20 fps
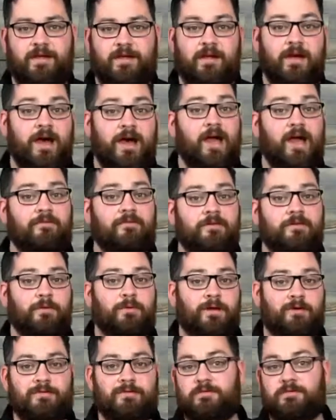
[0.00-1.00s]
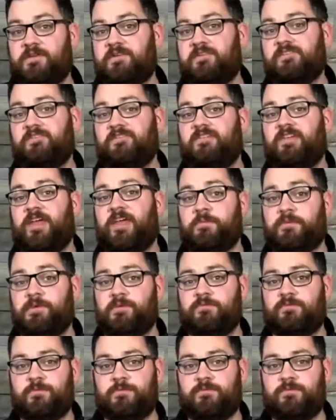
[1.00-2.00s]
Hi everyone, this is
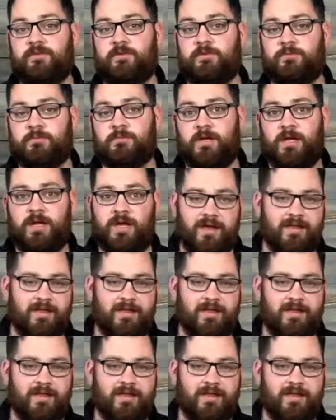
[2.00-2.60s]
Samuel from Zoom.